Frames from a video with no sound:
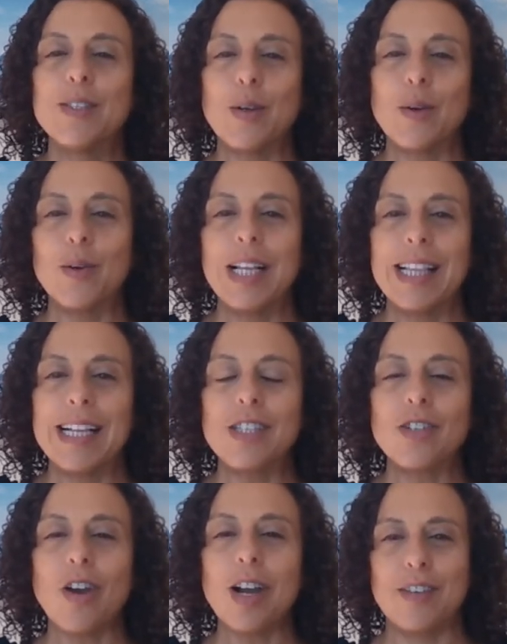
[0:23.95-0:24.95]
So
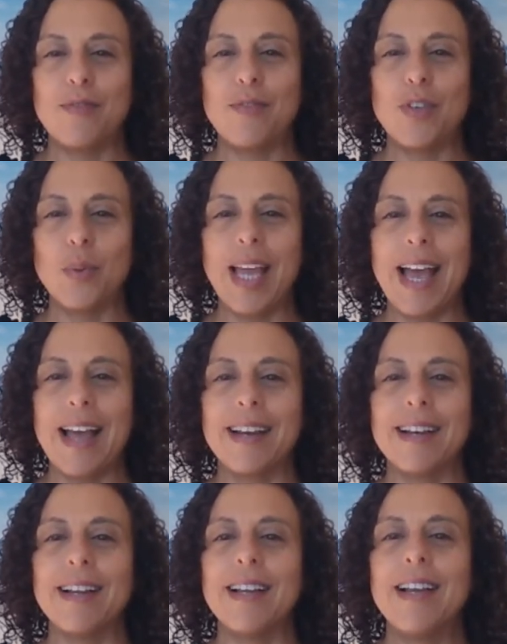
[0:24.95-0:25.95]
let's talk about topic
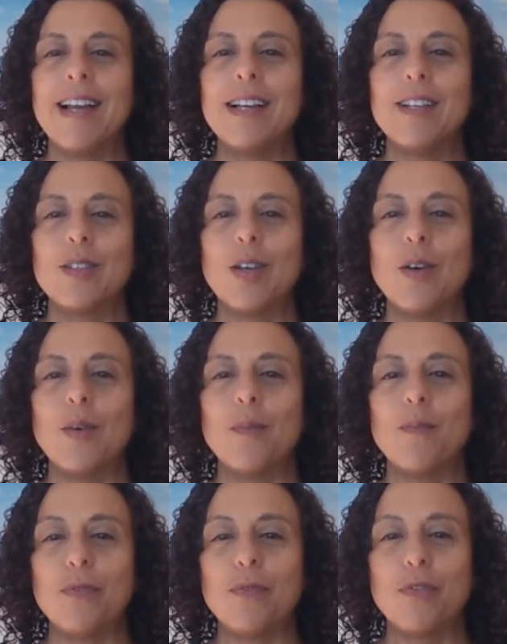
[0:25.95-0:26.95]
number one for a
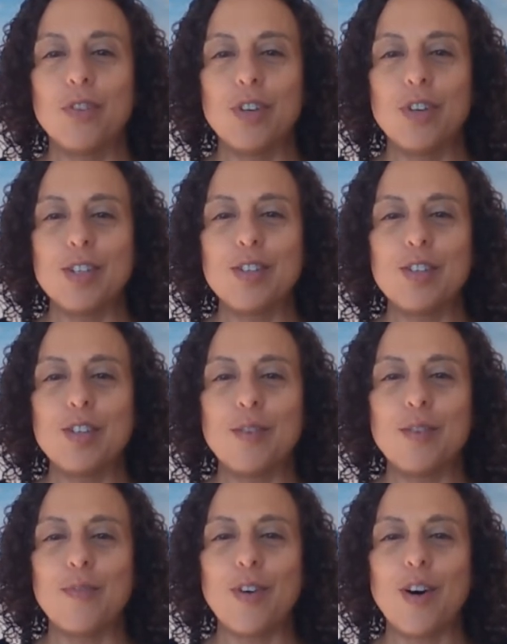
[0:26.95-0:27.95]
minute, and I'd love
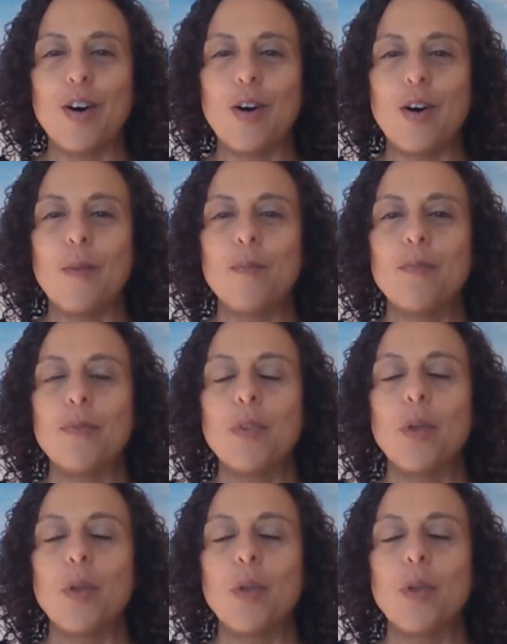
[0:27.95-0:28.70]
questions if you can.